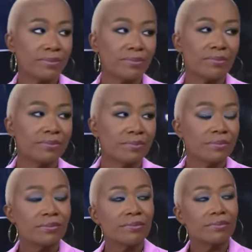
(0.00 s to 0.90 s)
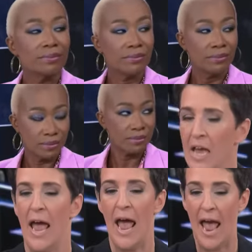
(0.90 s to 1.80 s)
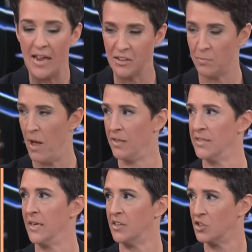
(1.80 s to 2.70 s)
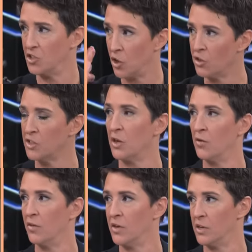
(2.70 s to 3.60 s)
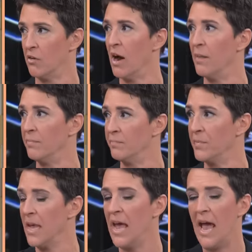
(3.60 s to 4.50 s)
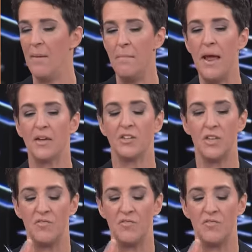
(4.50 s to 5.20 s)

of violence itself ends politics, turns it over into crime, and makes